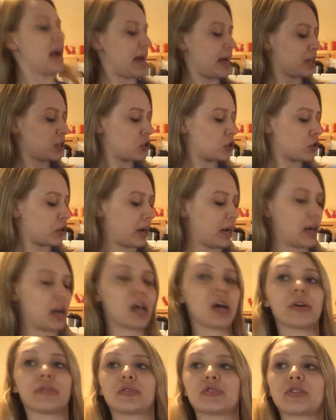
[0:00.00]
S strain
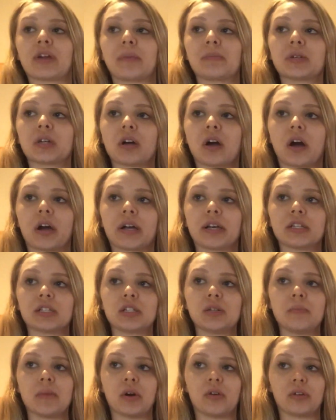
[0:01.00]
of Streptococcus
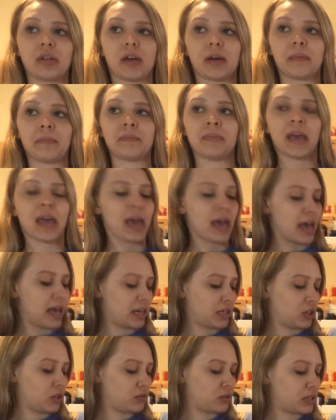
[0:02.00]
pneumonia
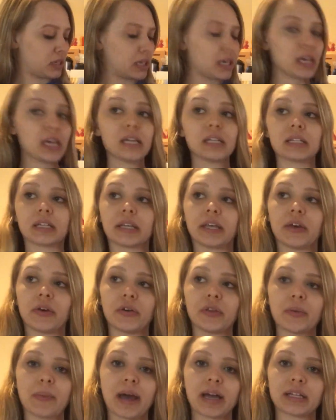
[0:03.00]
and used heat to kill
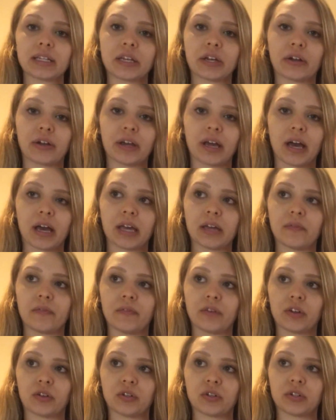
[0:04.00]
the bacteria and
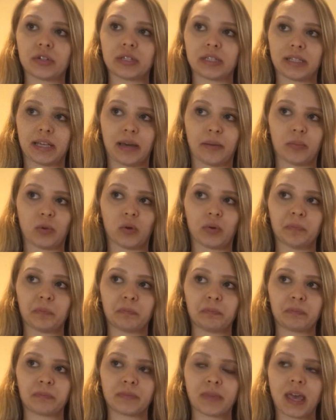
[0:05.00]
filter the sample.
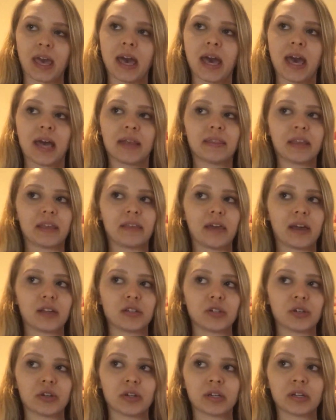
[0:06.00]
They then
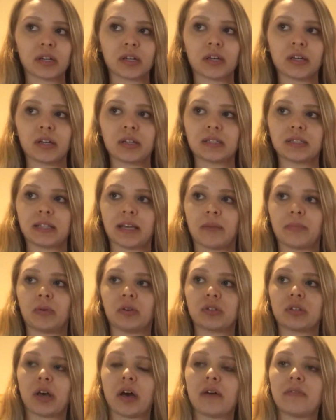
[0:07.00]
took
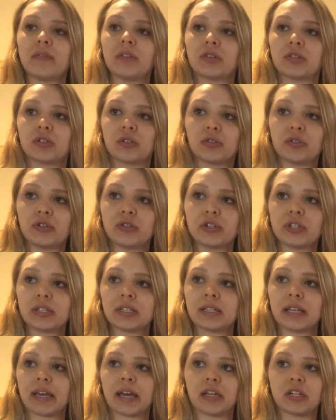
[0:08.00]
samples of the solutions
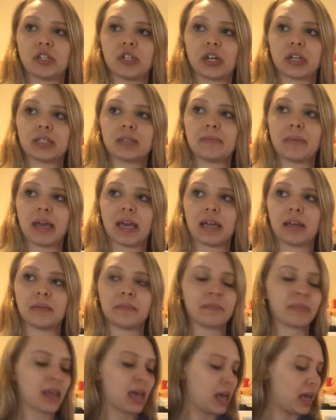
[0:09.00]
they had just made
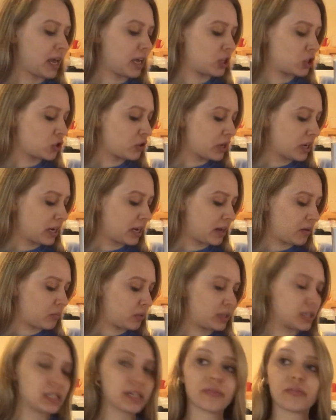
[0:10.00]
and treated it
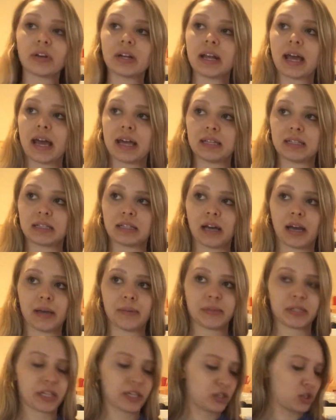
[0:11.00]
with different
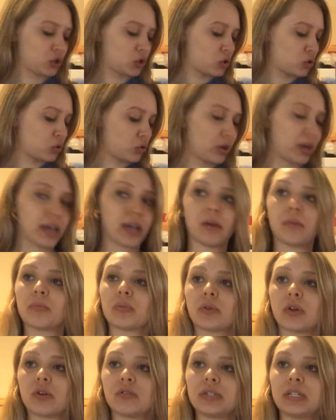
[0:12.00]
enzymes that destroy
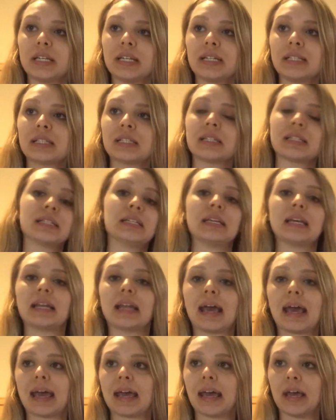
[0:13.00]
proteins,
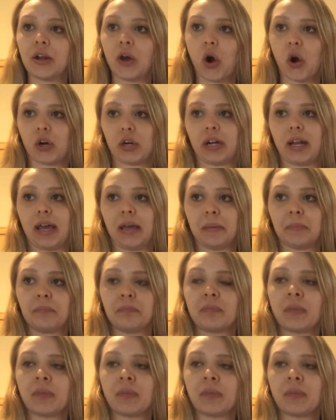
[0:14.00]
DNA, and RNA.